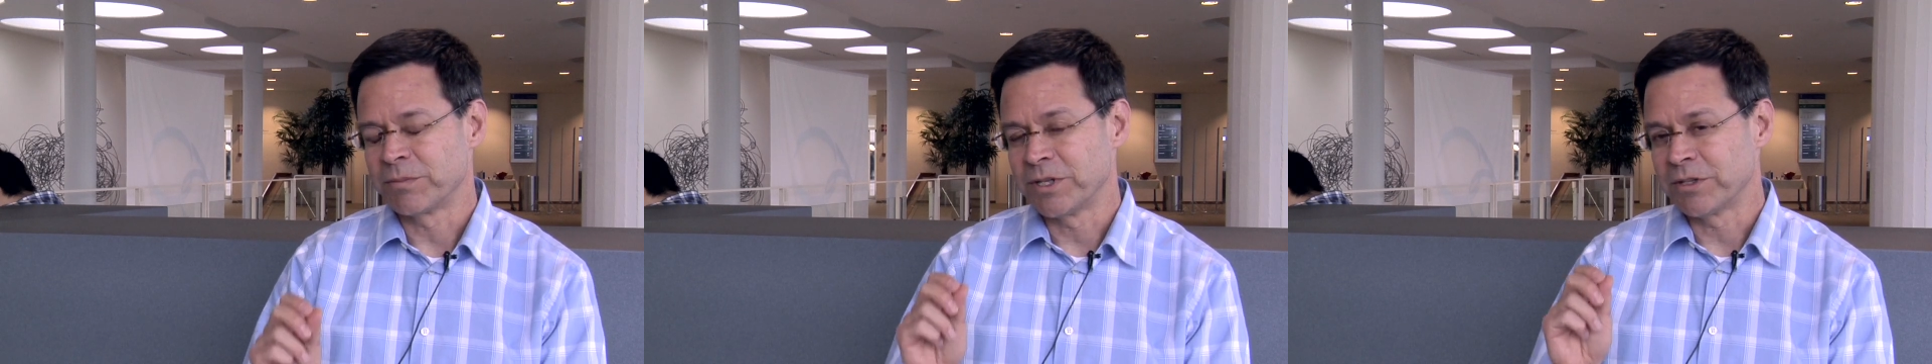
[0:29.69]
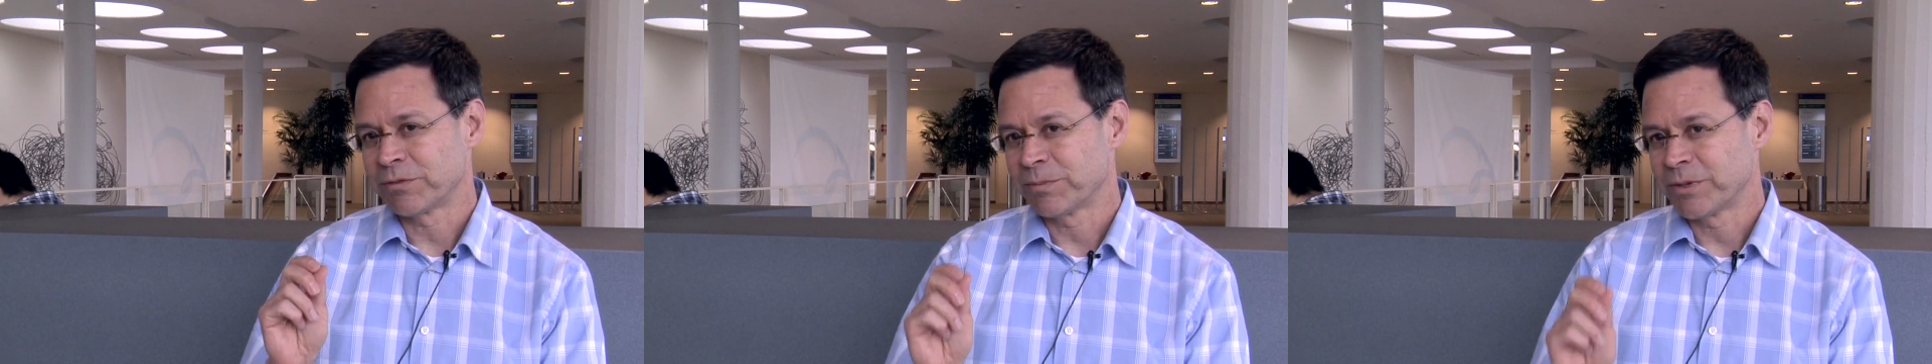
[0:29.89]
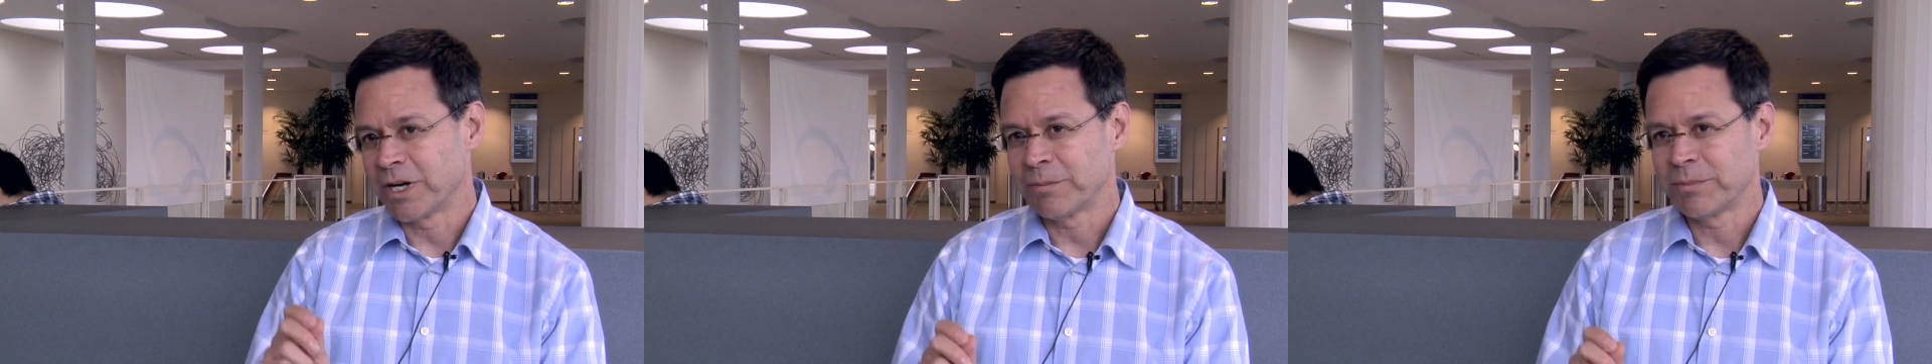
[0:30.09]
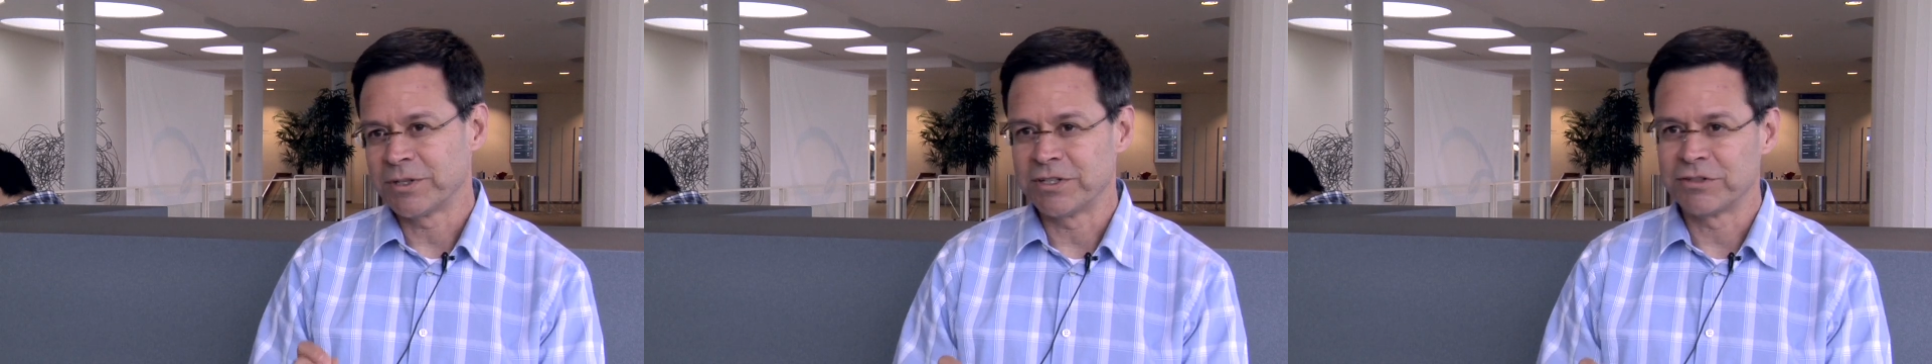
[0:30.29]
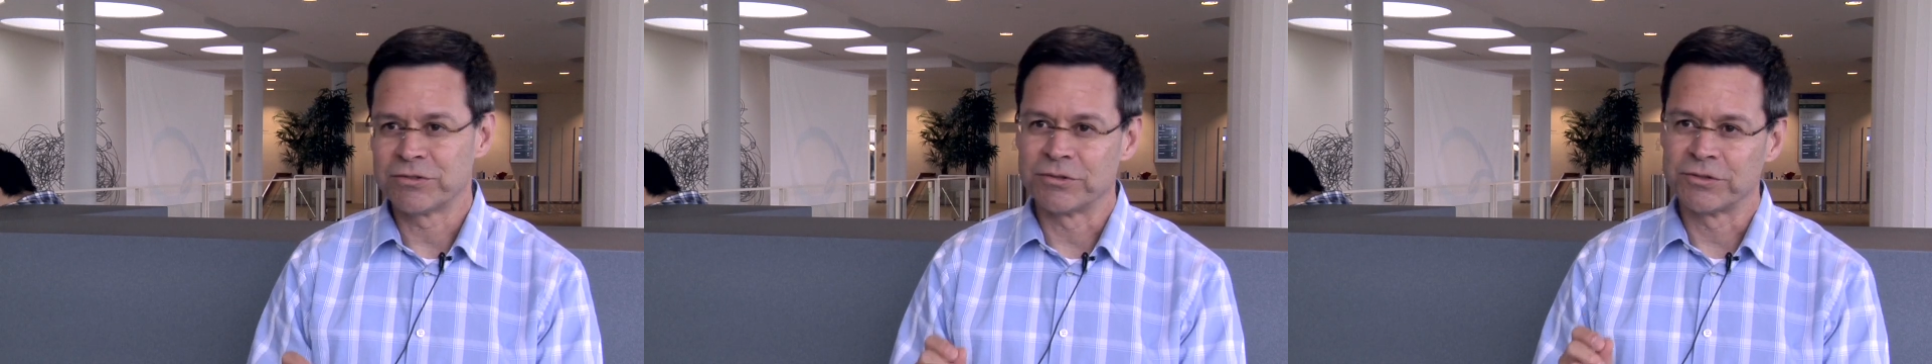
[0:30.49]
its
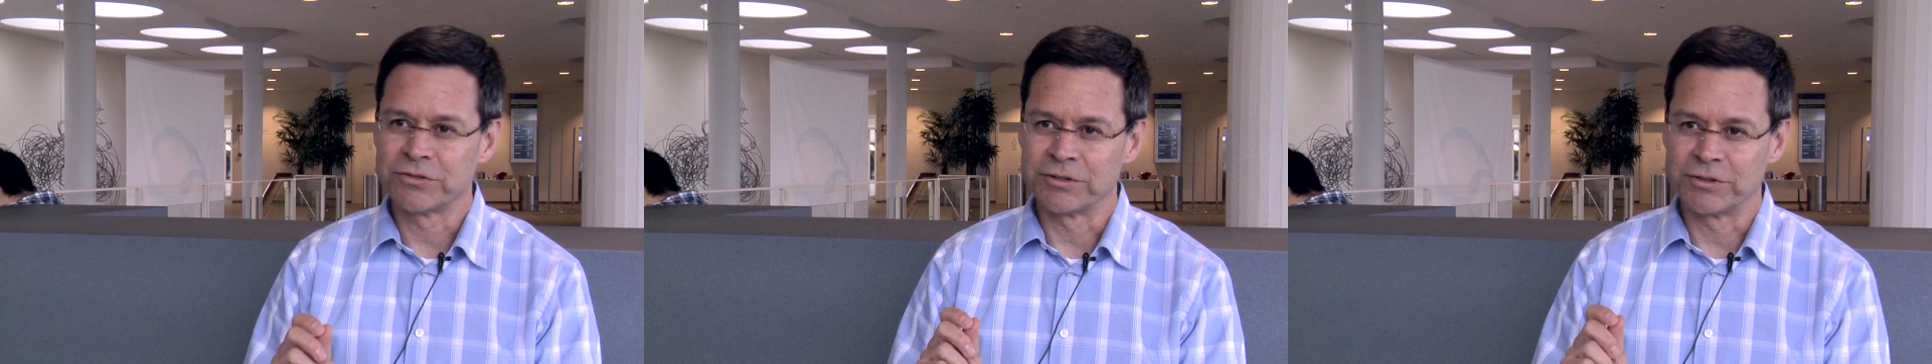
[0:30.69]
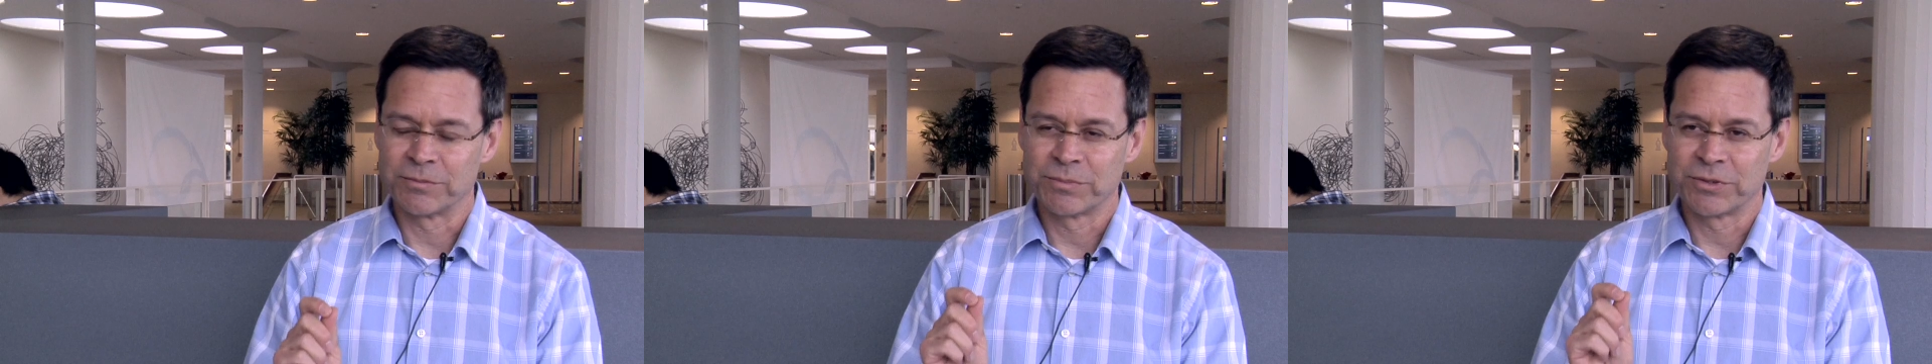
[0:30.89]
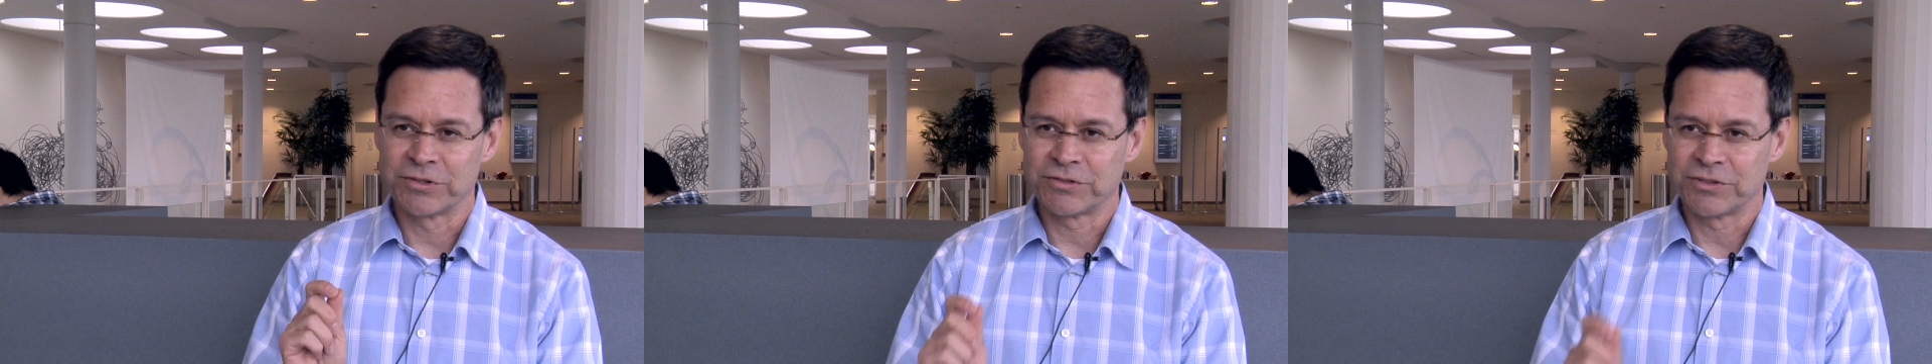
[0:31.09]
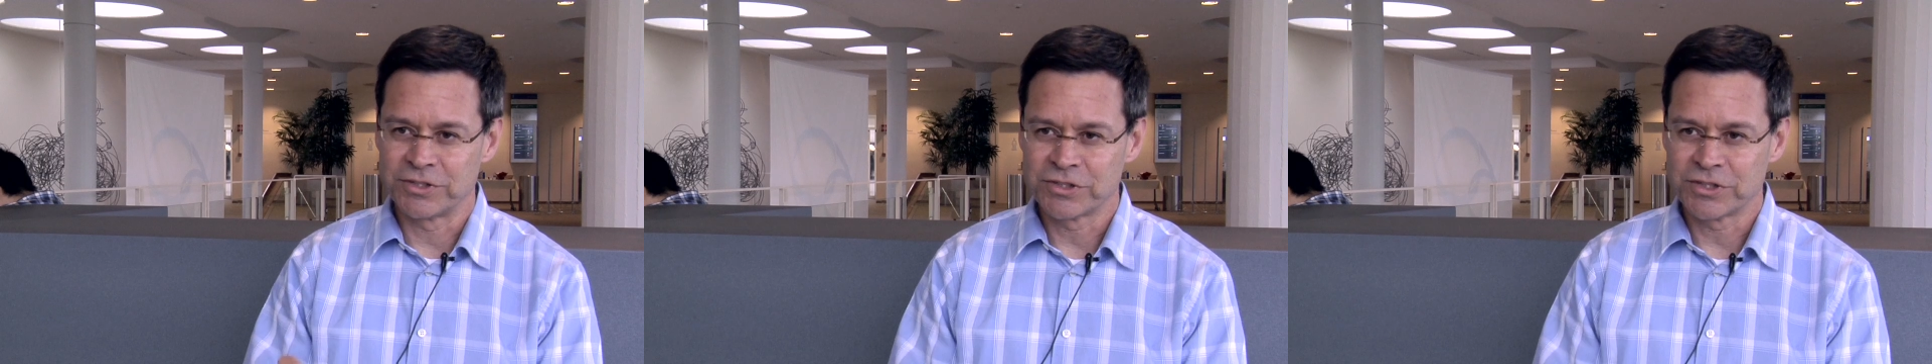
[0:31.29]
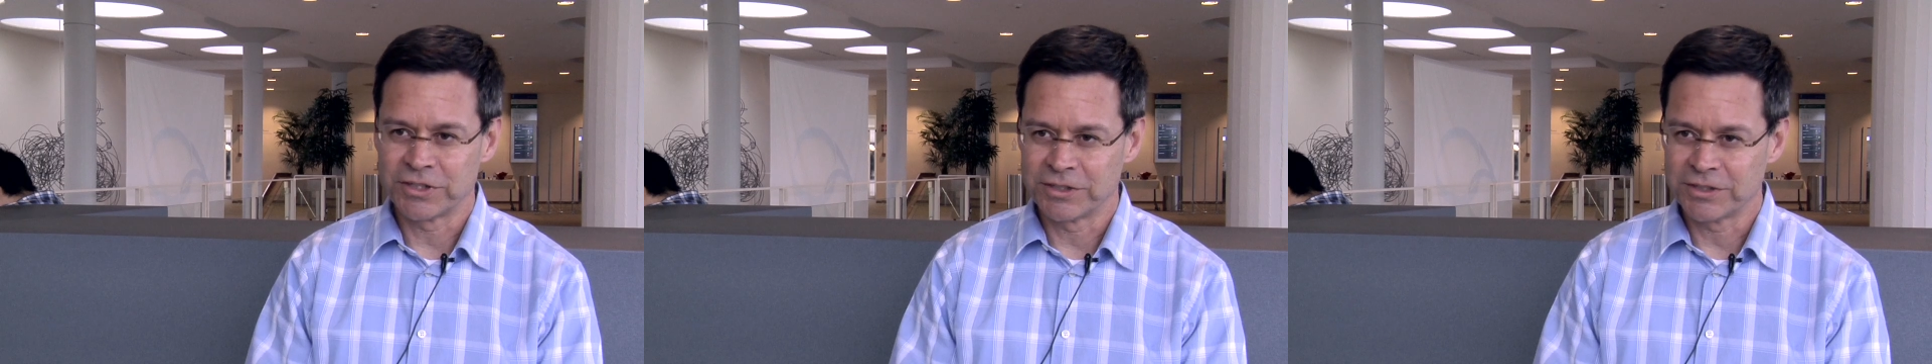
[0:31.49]
properties to a certain
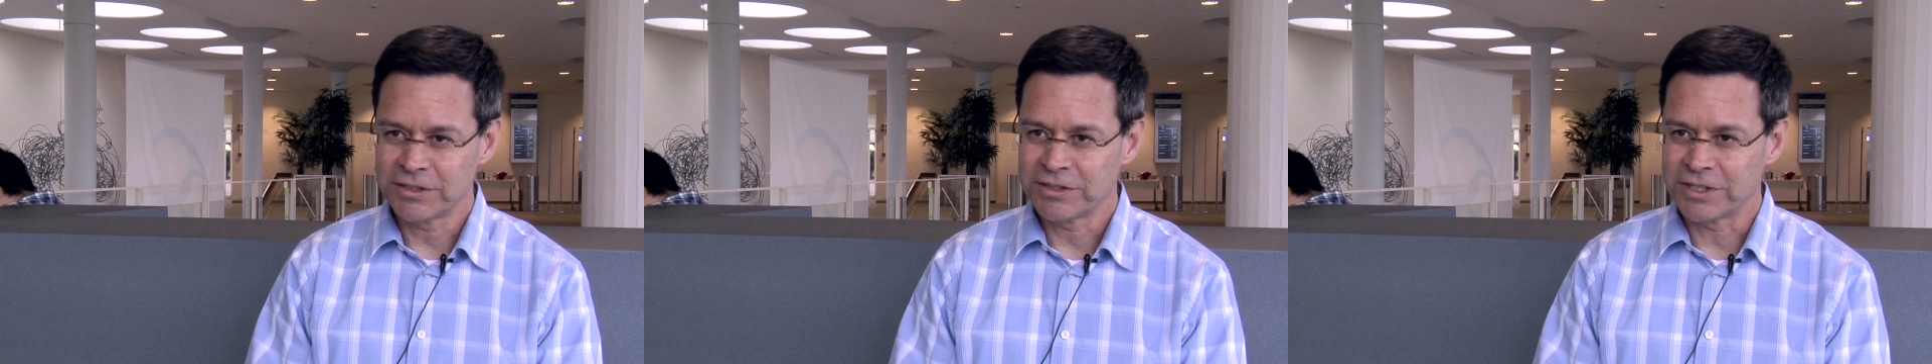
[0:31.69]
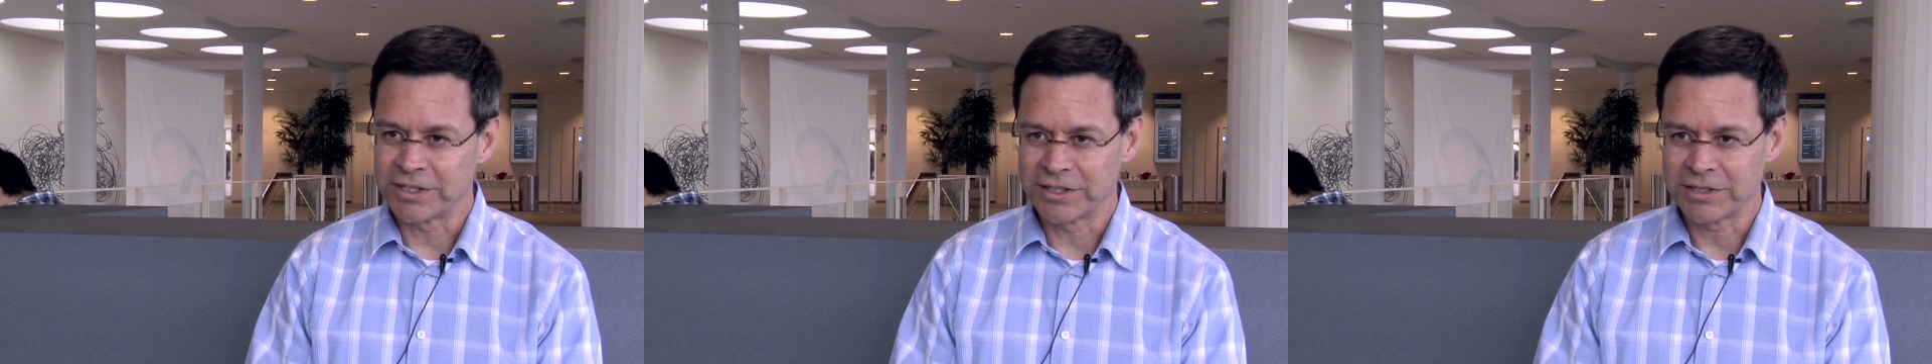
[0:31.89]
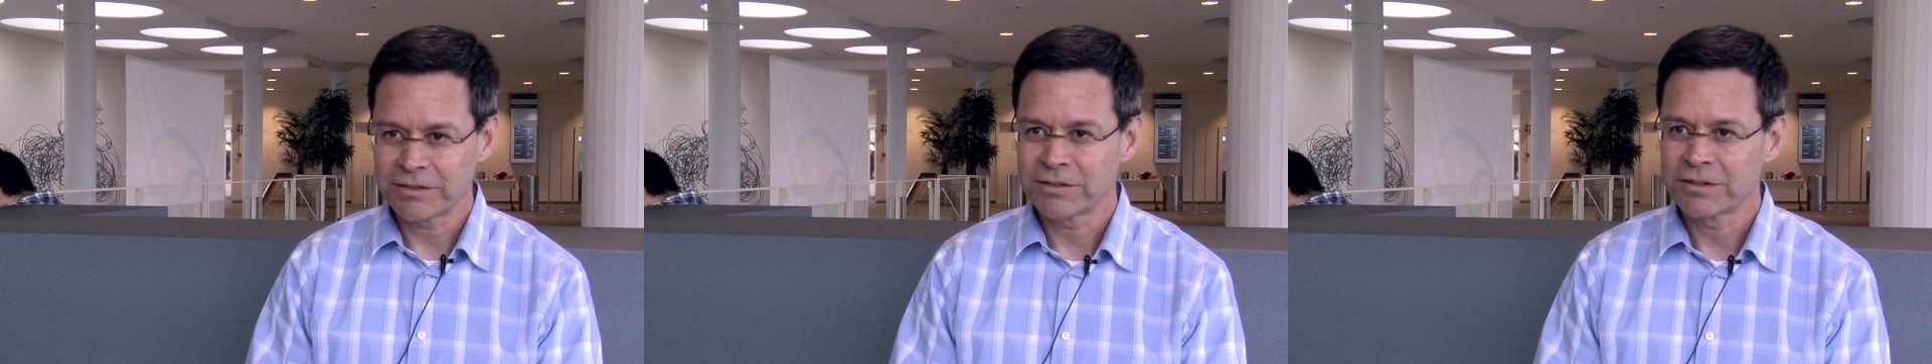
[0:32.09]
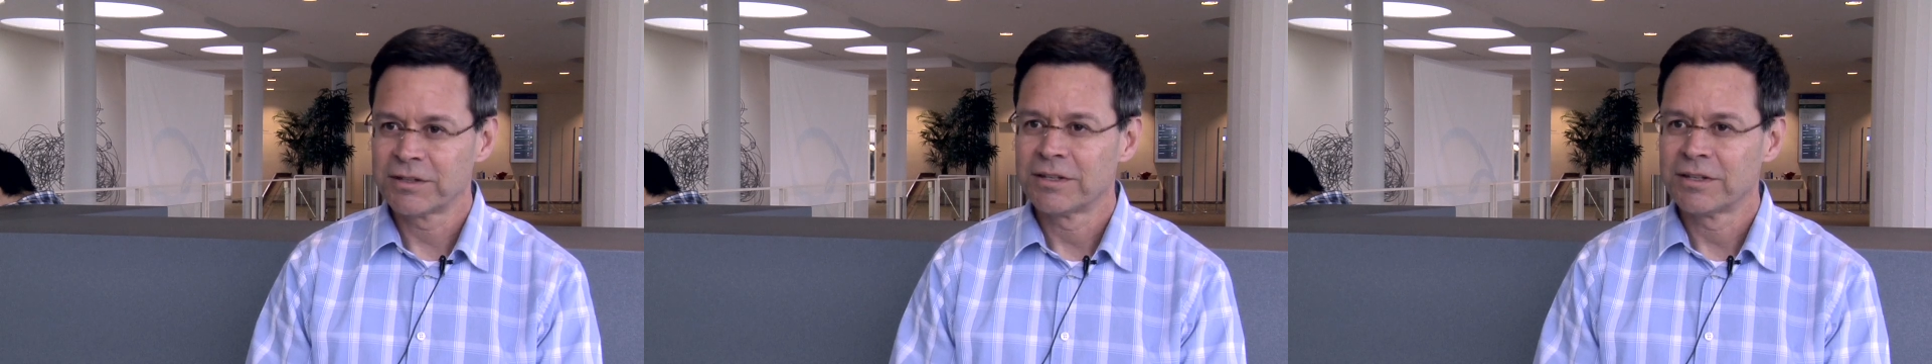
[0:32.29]
precision in the data,